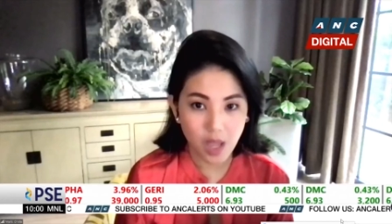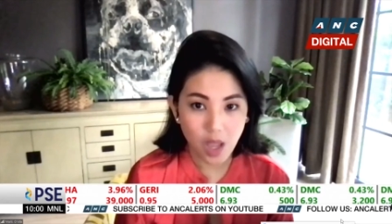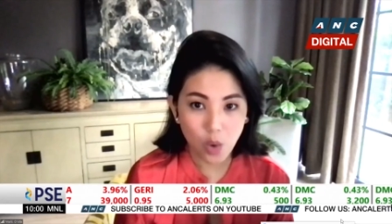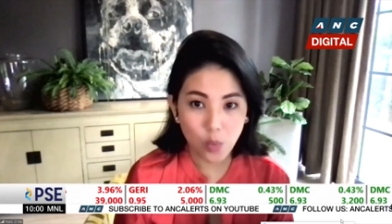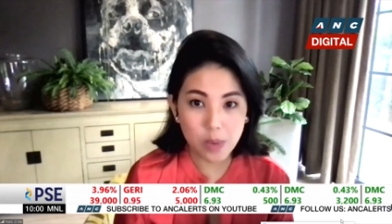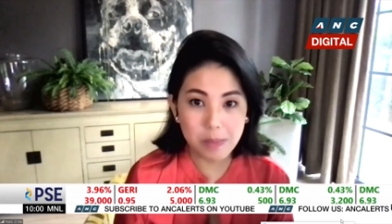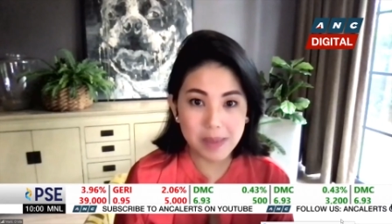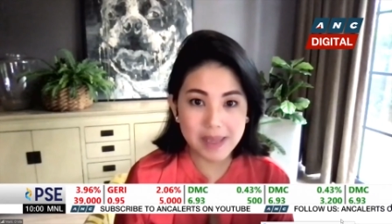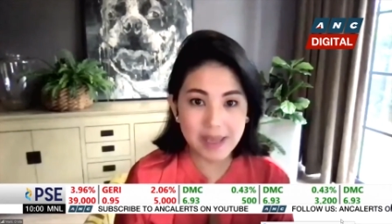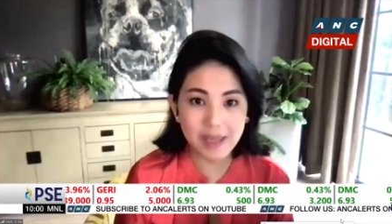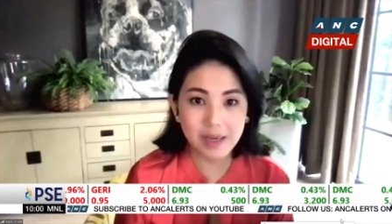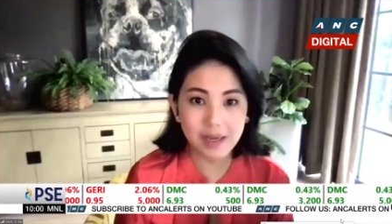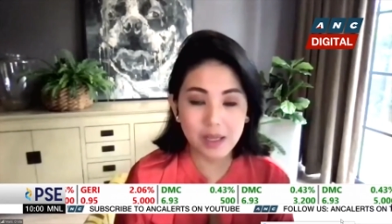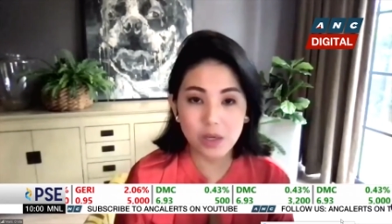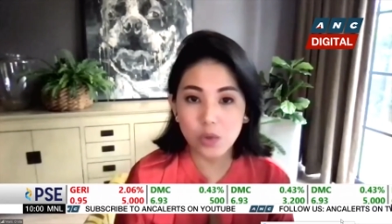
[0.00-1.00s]
We begin
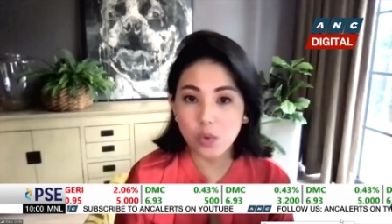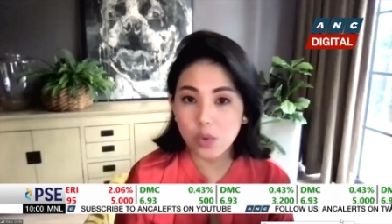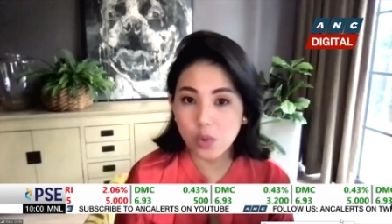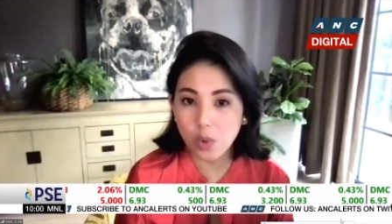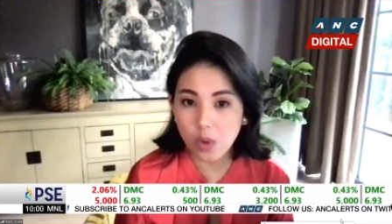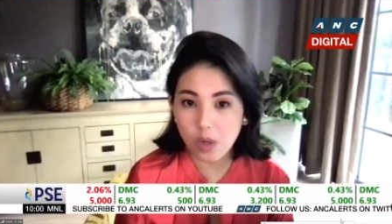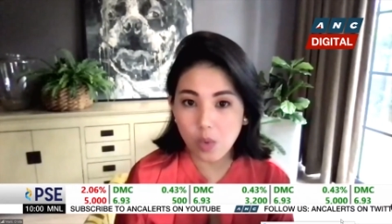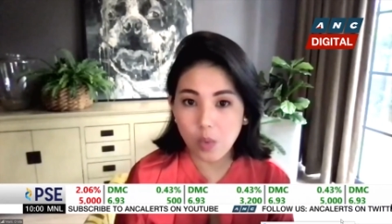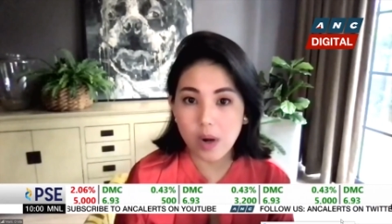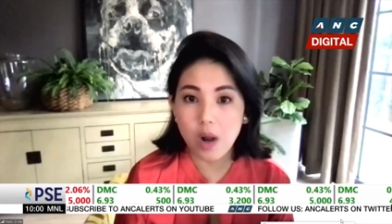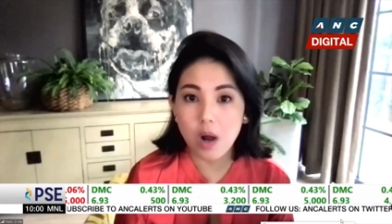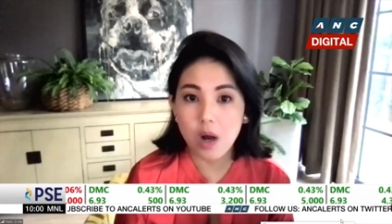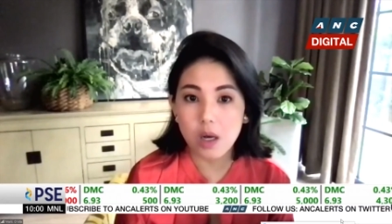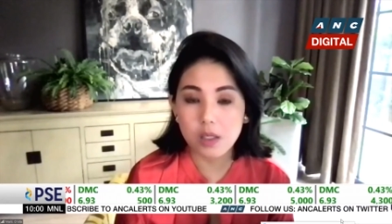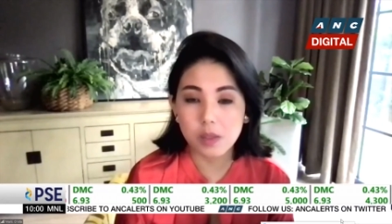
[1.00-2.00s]
in New York, where
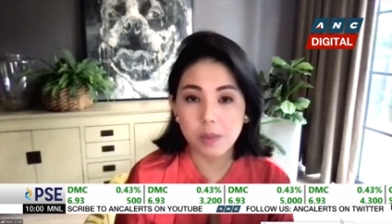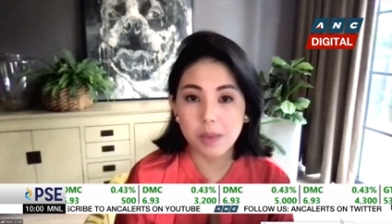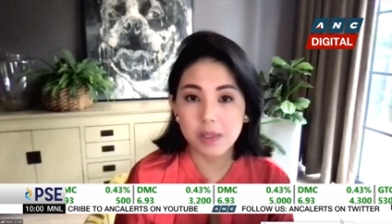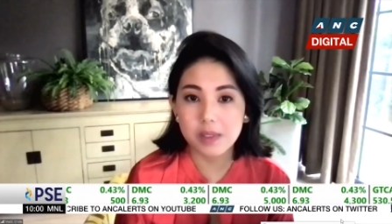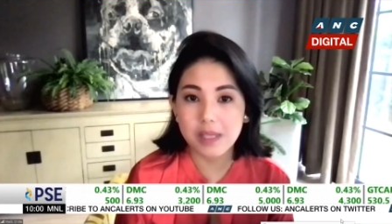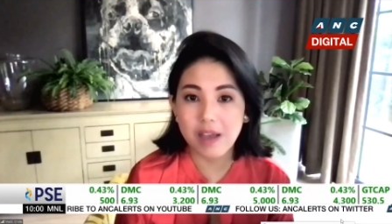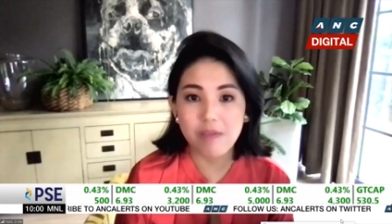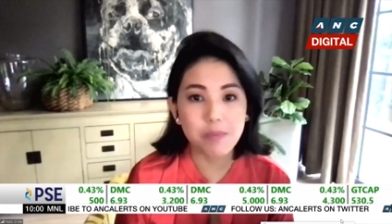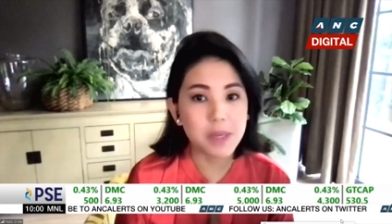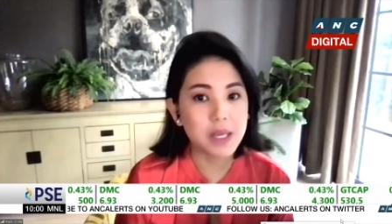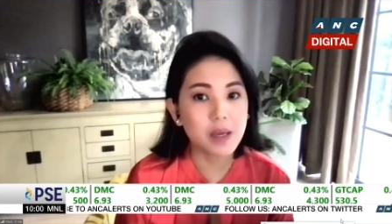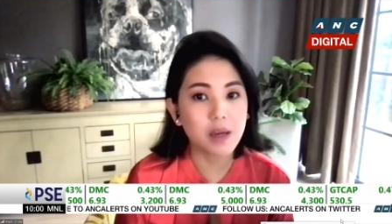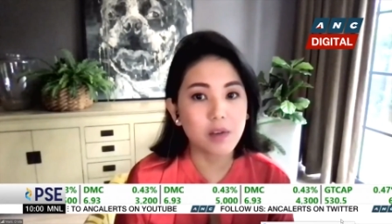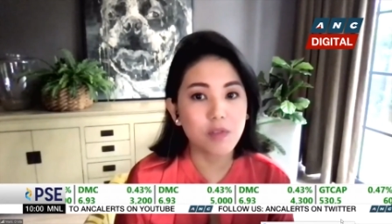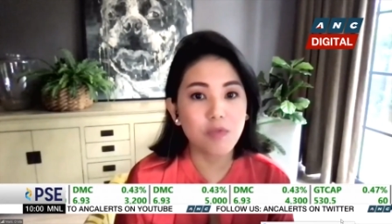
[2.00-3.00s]
hospitals have
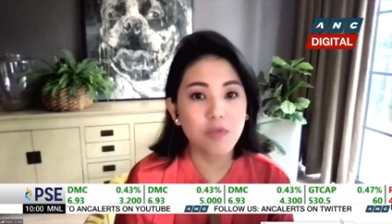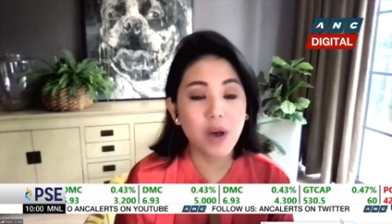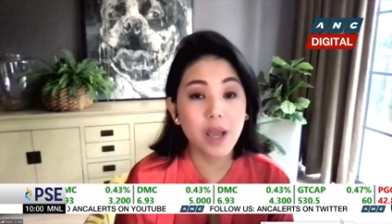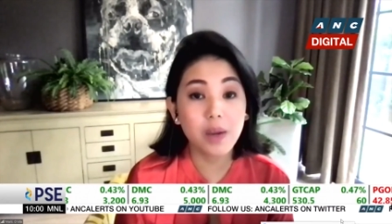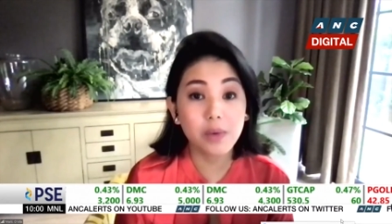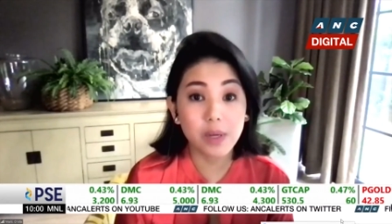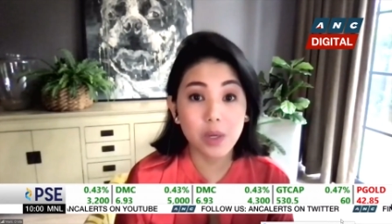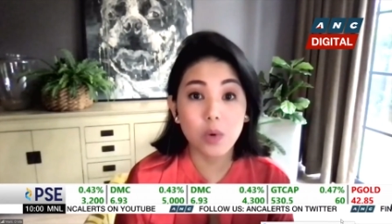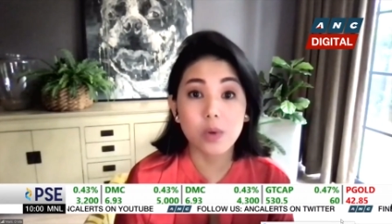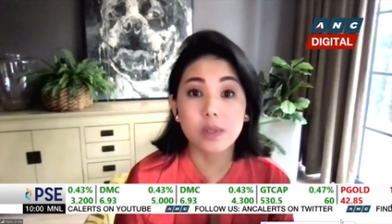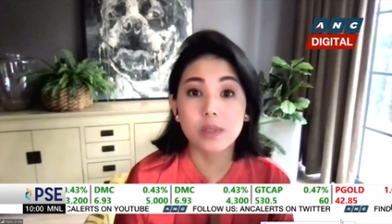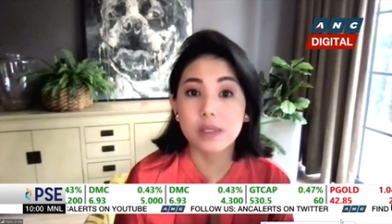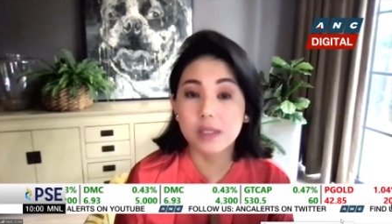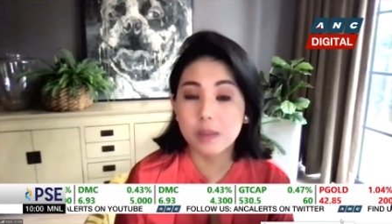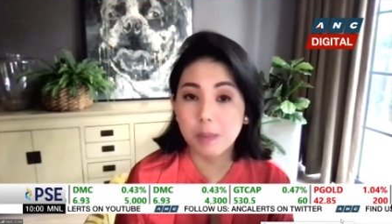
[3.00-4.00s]
begun firing or
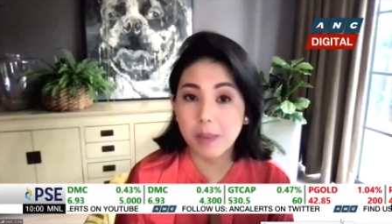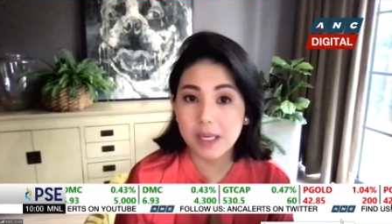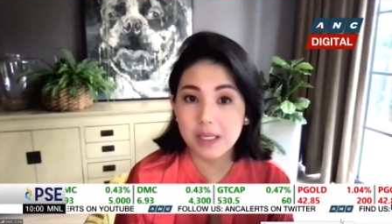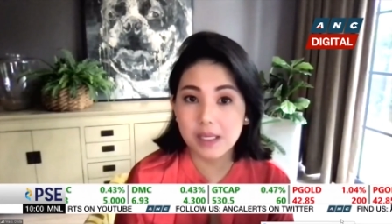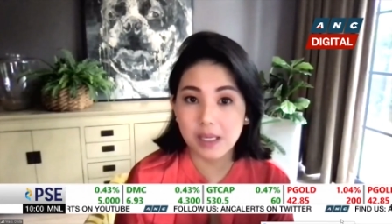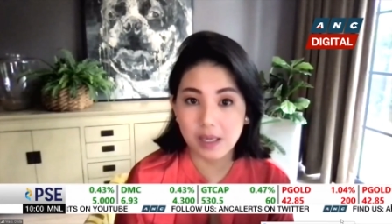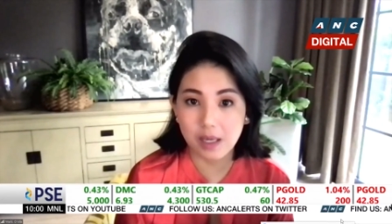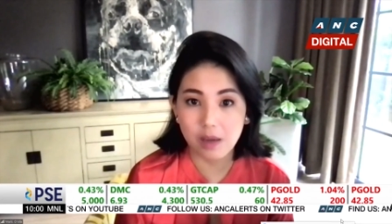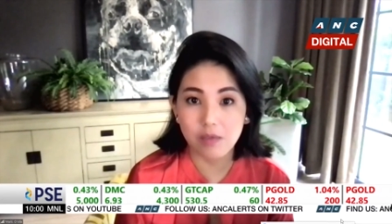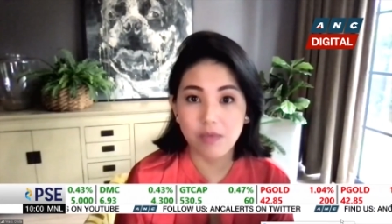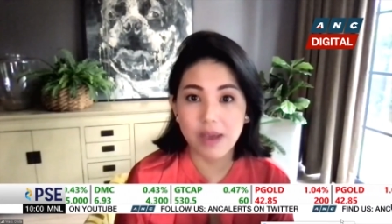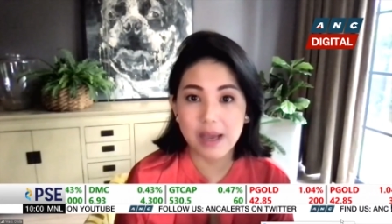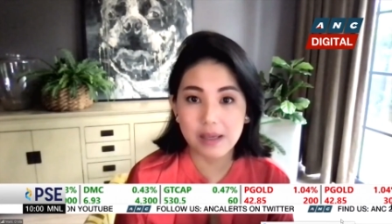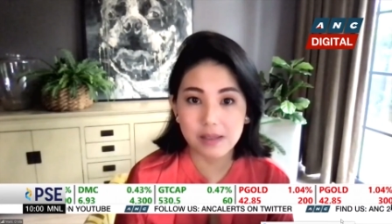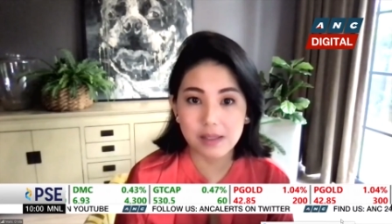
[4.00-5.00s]
suspending
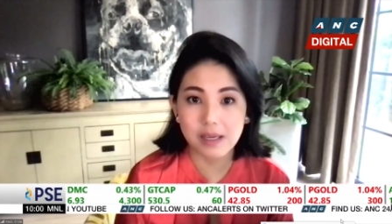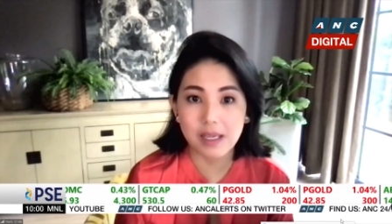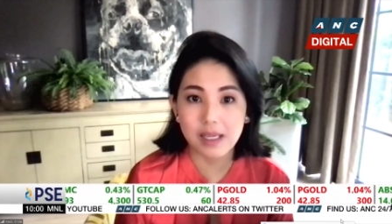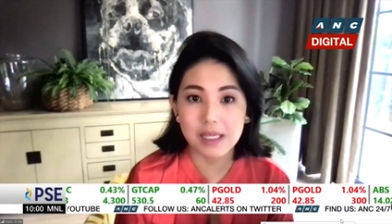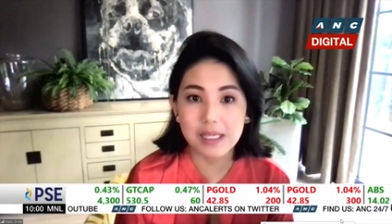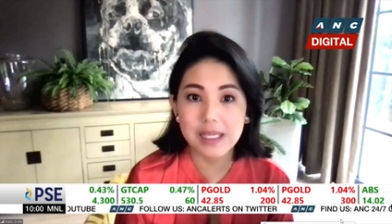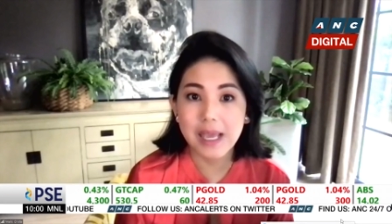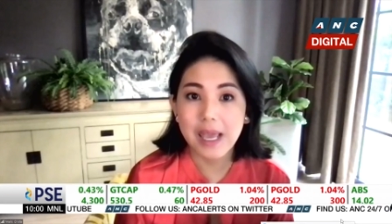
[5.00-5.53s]
unvaccinated